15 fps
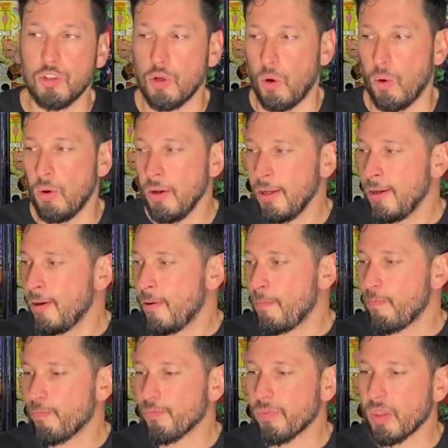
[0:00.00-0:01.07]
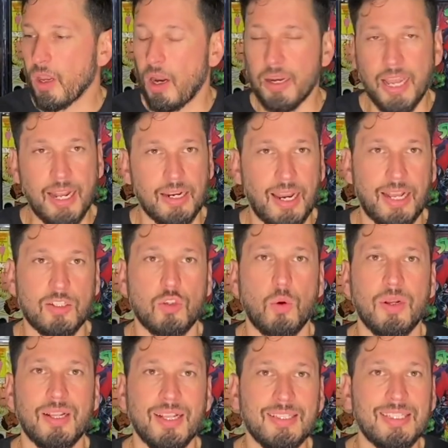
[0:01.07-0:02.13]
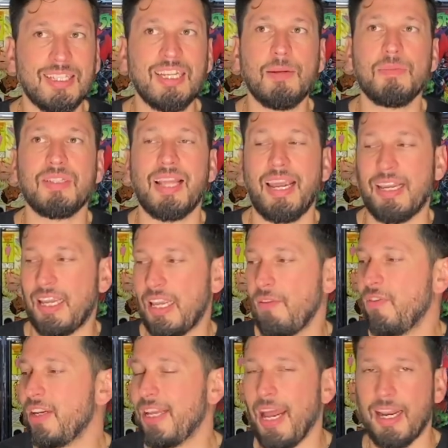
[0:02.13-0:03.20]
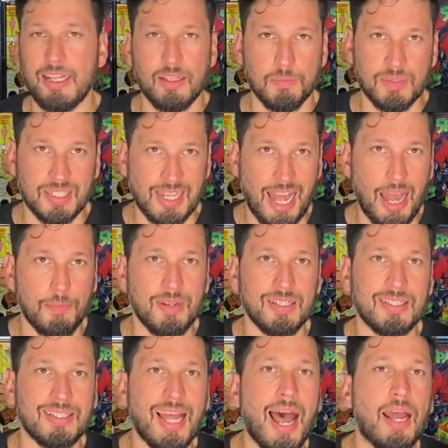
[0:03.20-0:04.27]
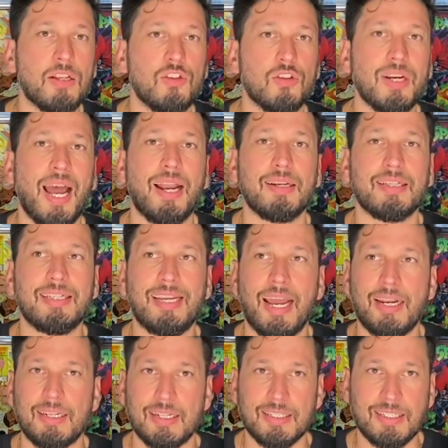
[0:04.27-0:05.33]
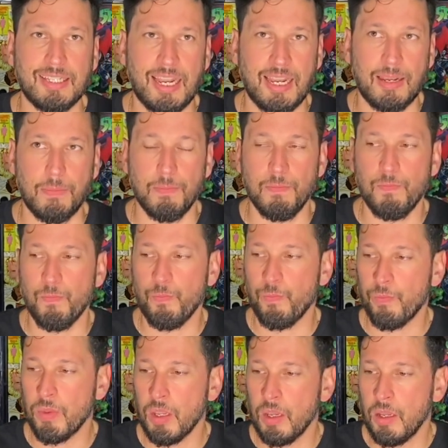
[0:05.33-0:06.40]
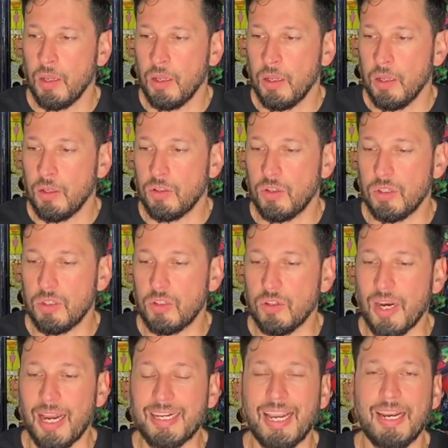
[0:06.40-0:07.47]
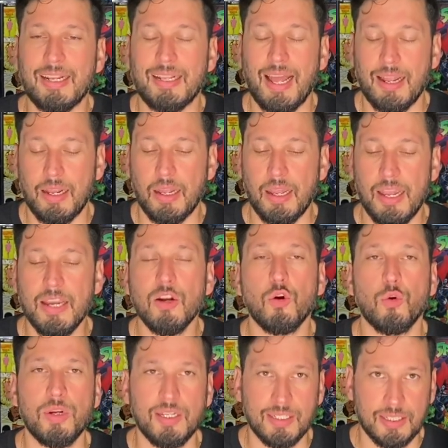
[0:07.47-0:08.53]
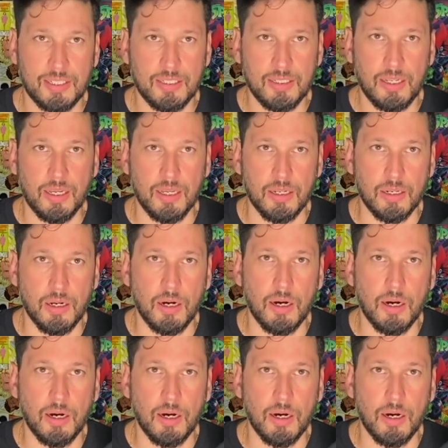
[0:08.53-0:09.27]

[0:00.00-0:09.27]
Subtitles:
So again, like, so it seems like even getting them slabbed is not, you're not getting the same, you're not getting that increase in